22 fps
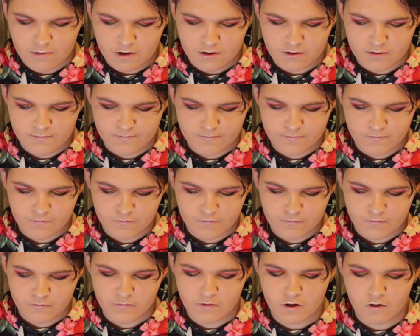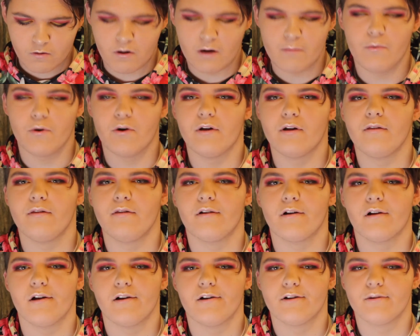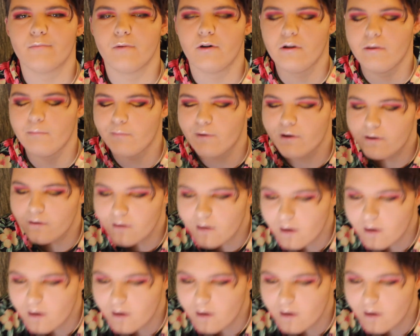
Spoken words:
a little white boy. They're kind of small, but